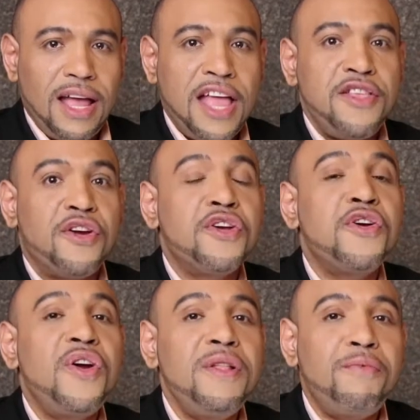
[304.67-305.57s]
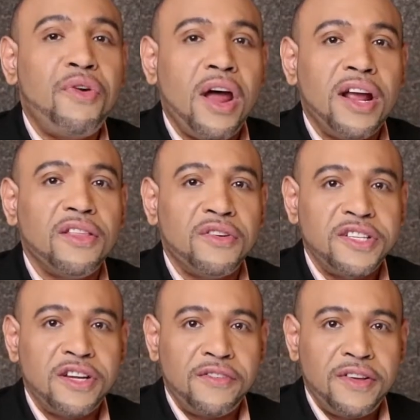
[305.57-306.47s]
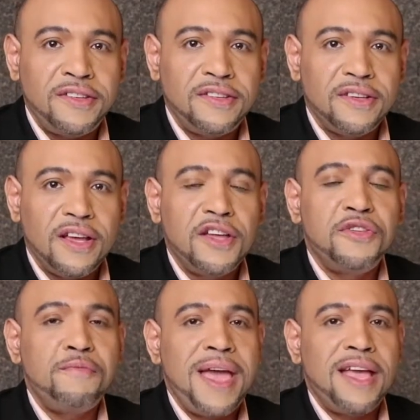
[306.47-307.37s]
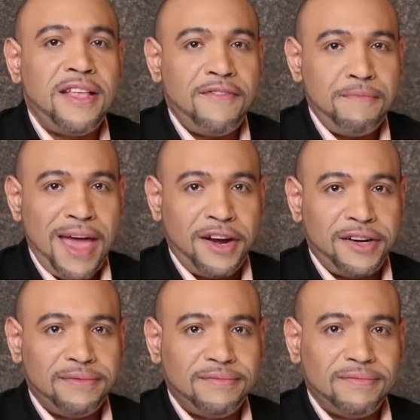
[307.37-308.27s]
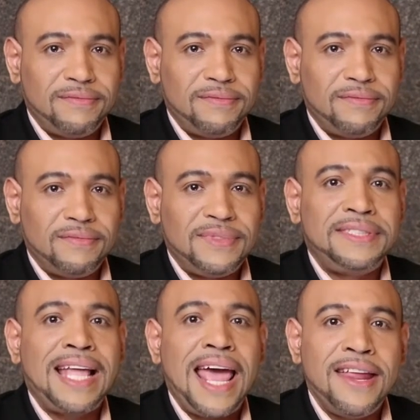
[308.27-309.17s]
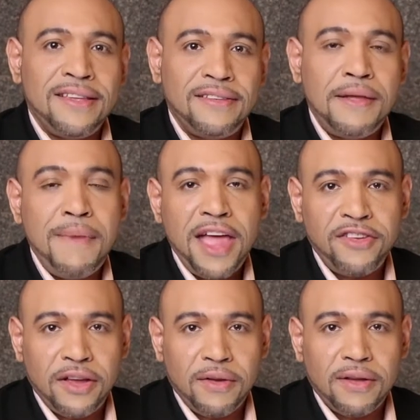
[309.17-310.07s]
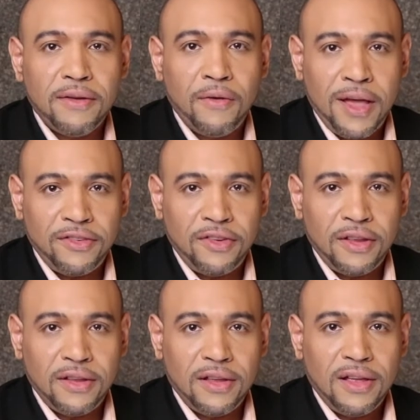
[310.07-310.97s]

in your current product or service to make it even better? That is the magic question.